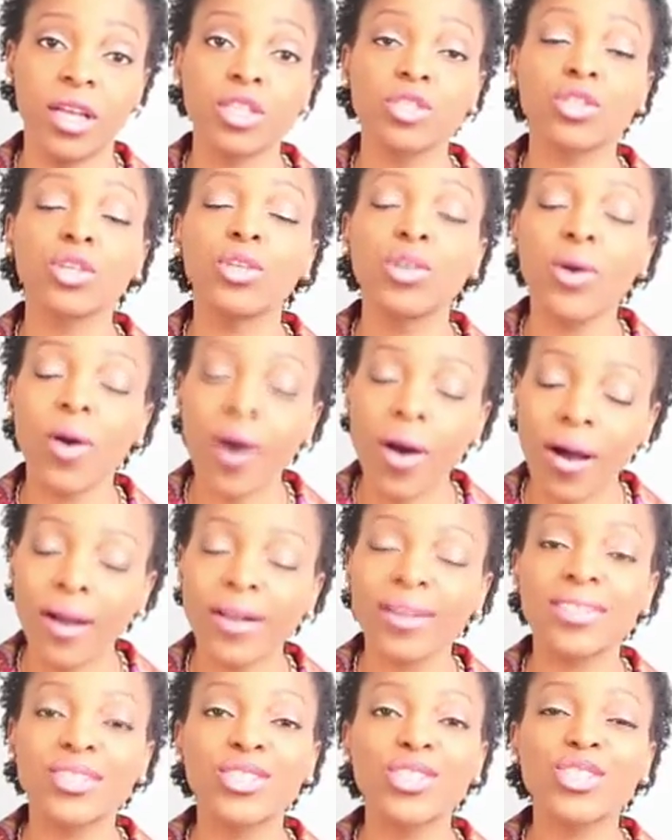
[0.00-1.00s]
So you
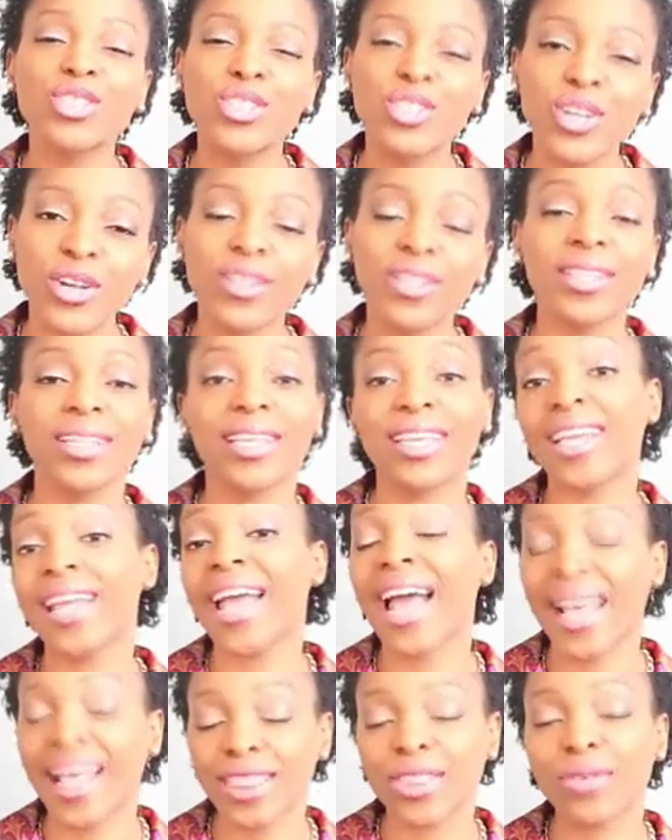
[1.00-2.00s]
are certainly
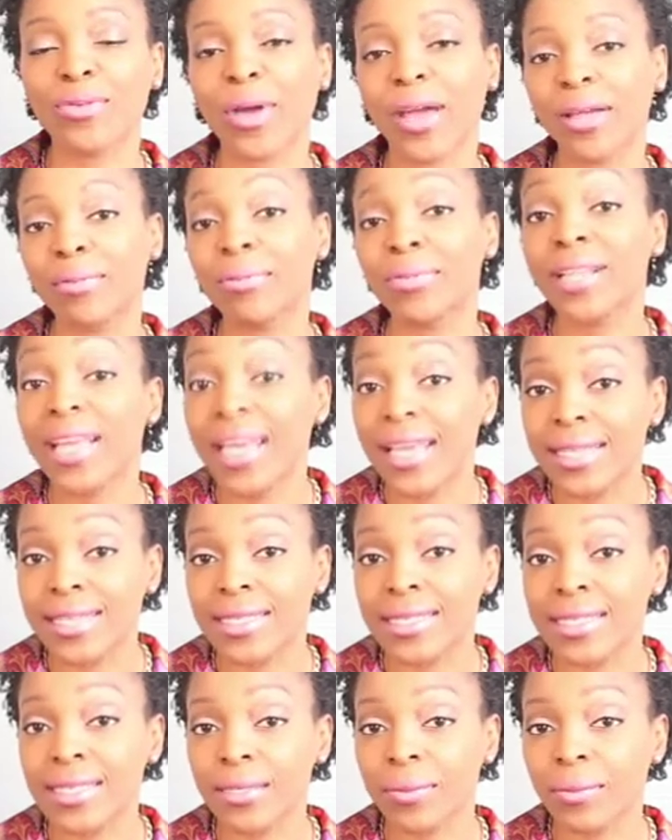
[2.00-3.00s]
at the right
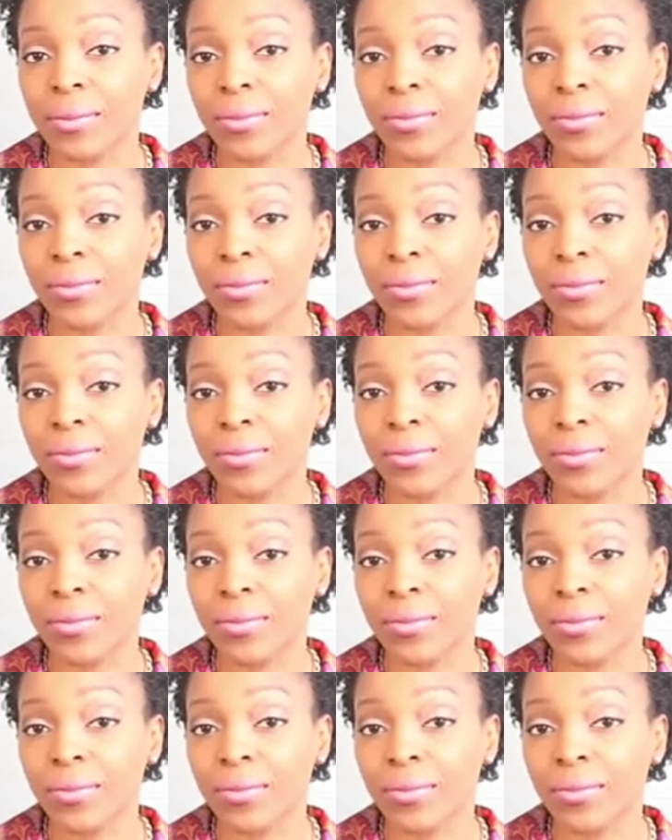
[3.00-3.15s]
place.